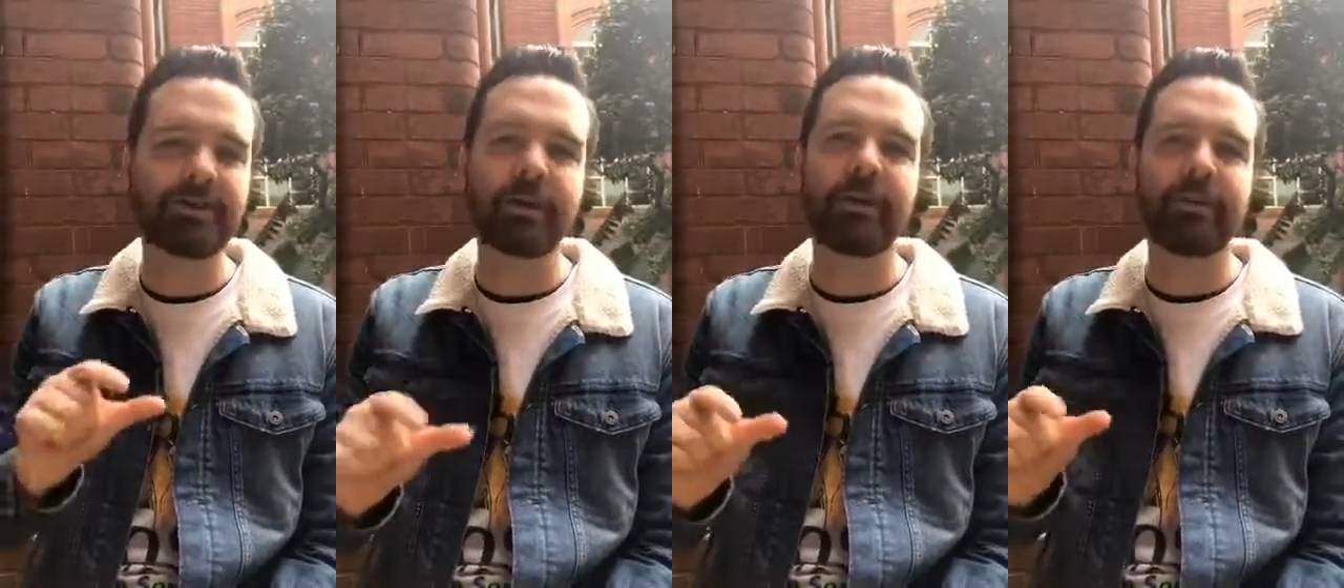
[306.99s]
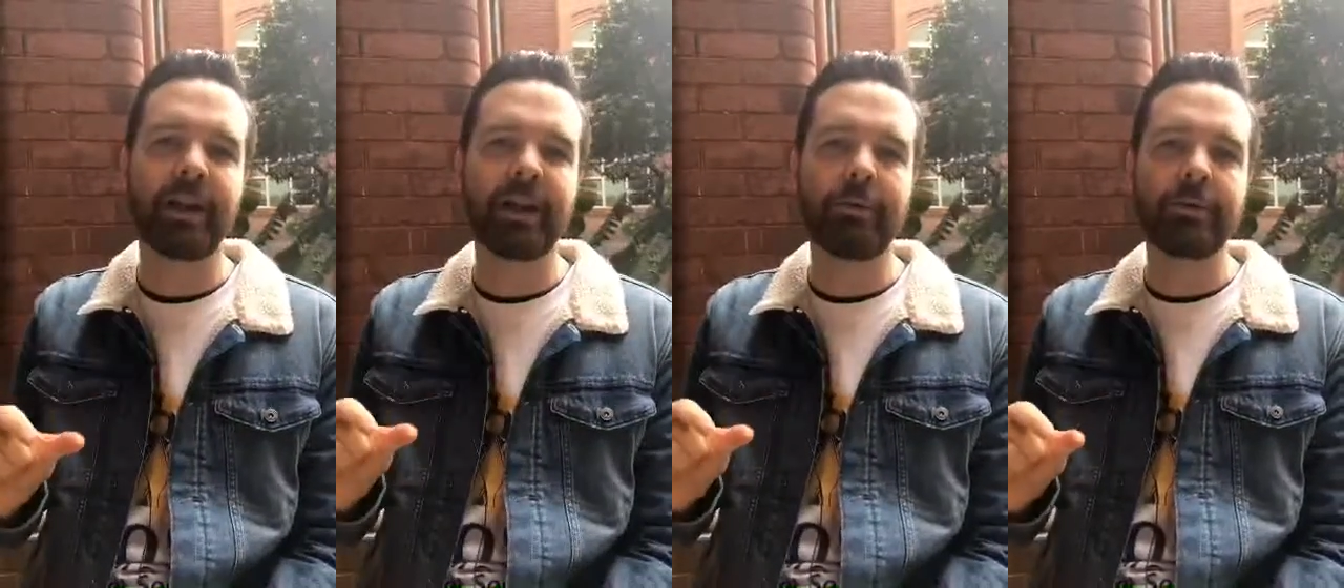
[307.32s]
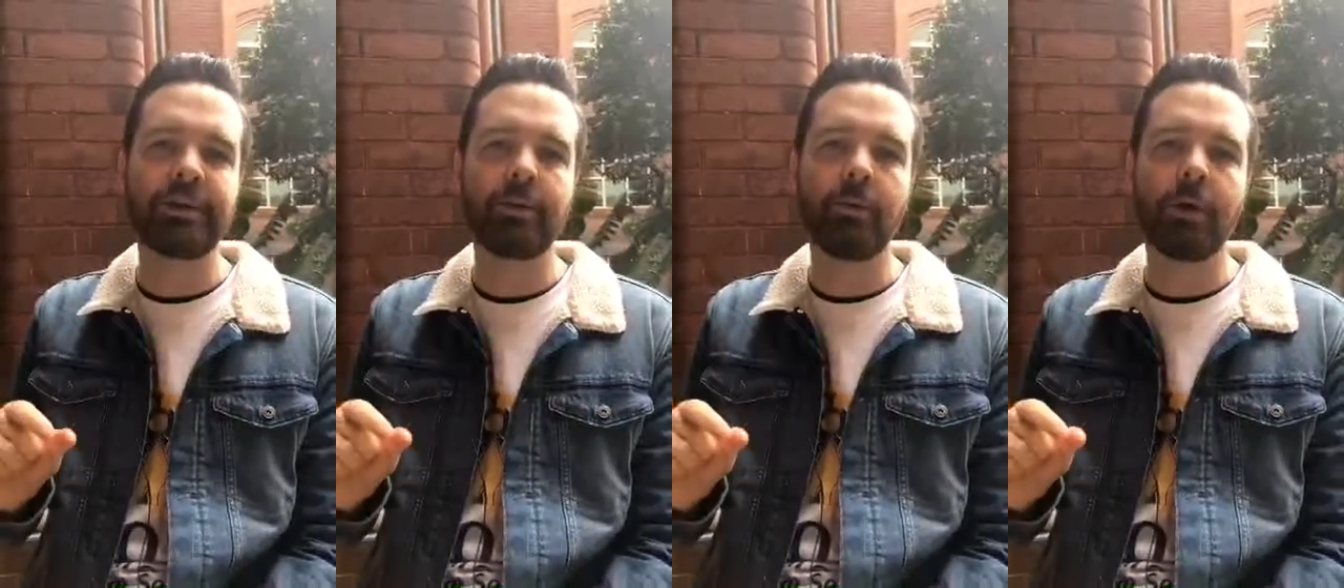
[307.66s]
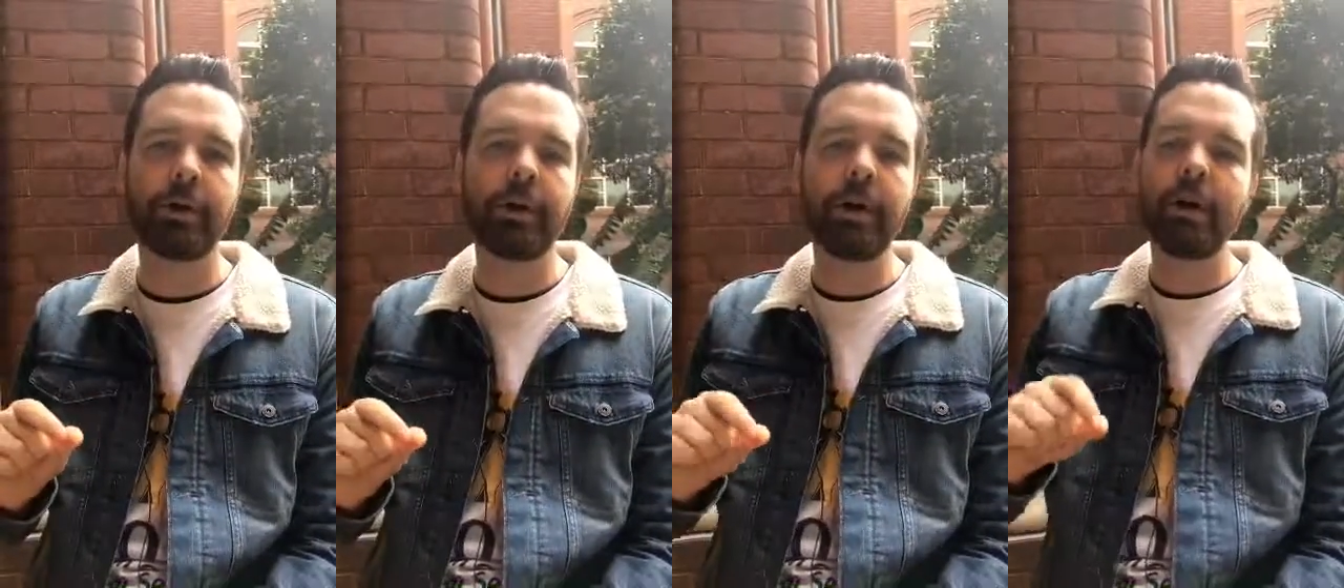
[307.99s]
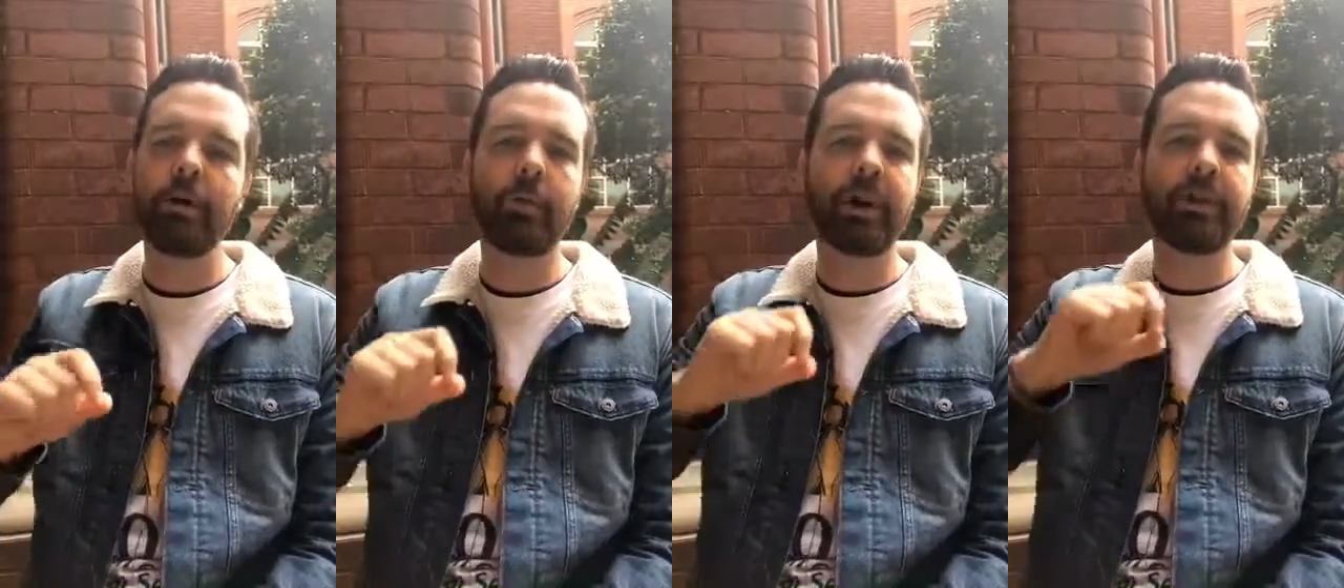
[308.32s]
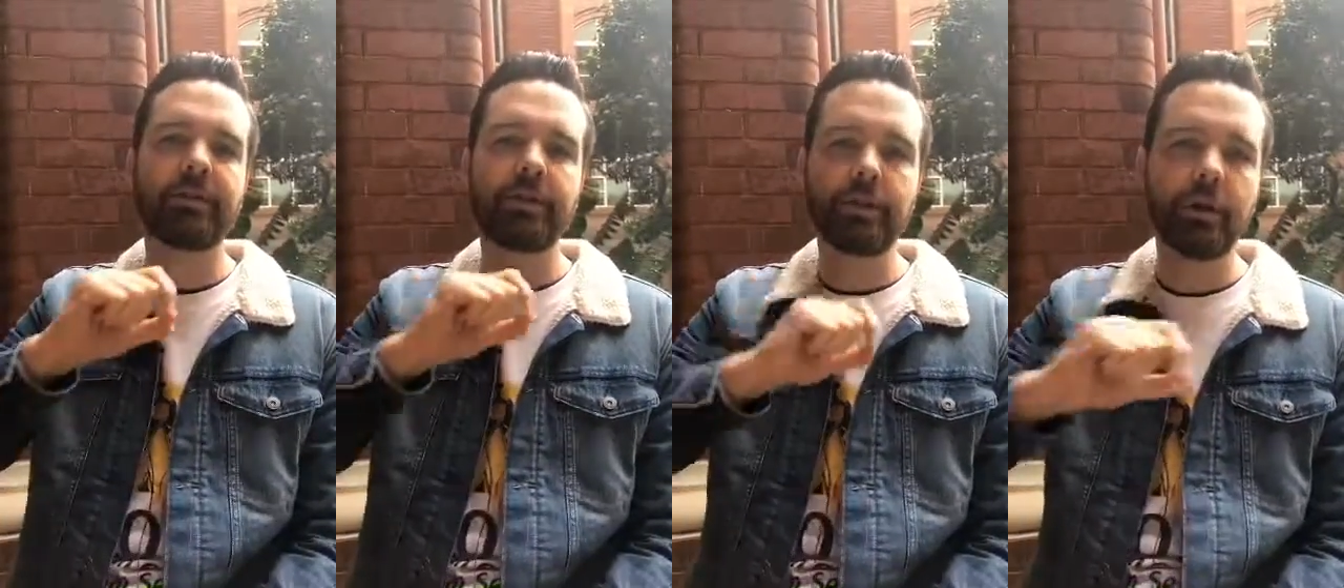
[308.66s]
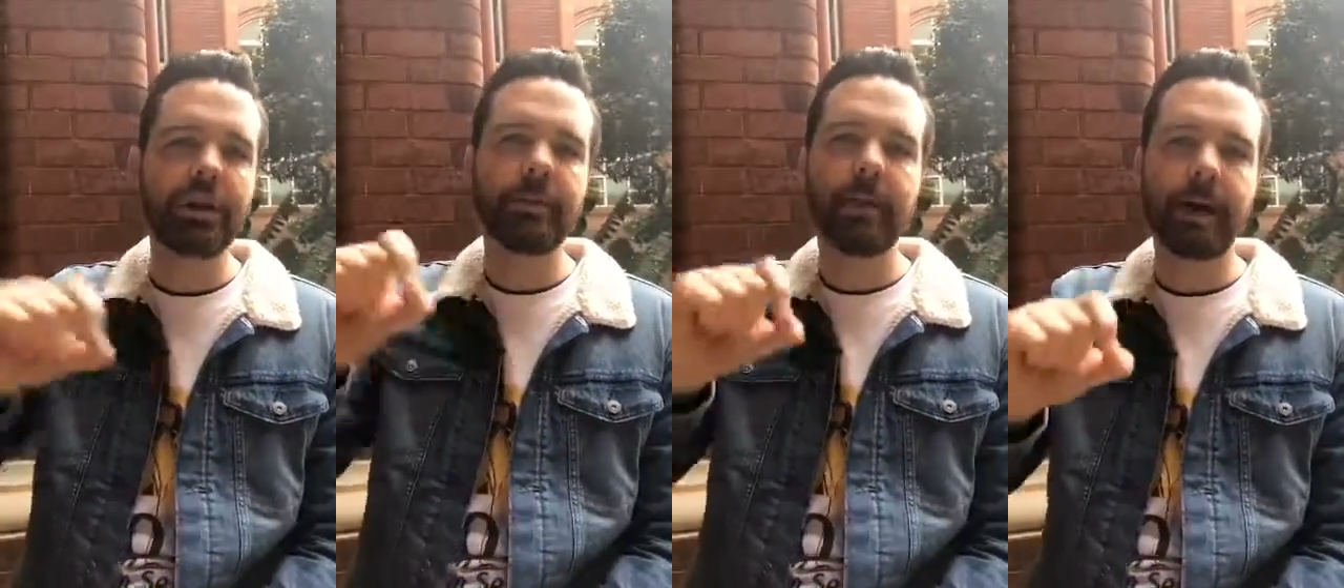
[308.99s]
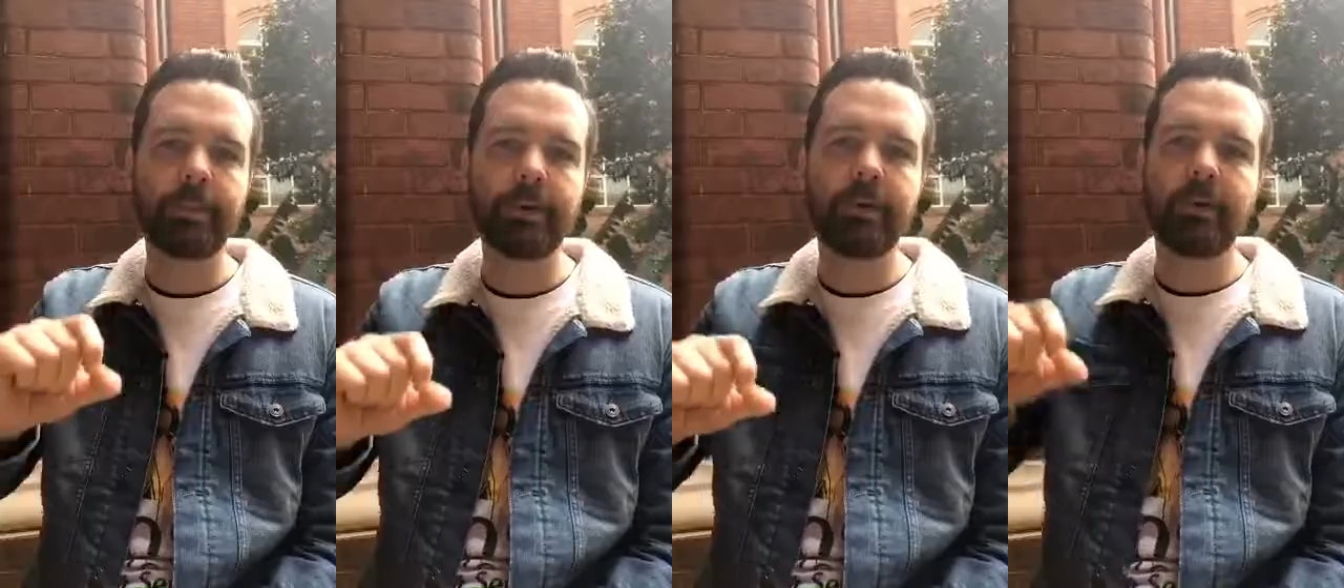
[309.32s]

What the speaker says: whatever language you want. We need to join them up.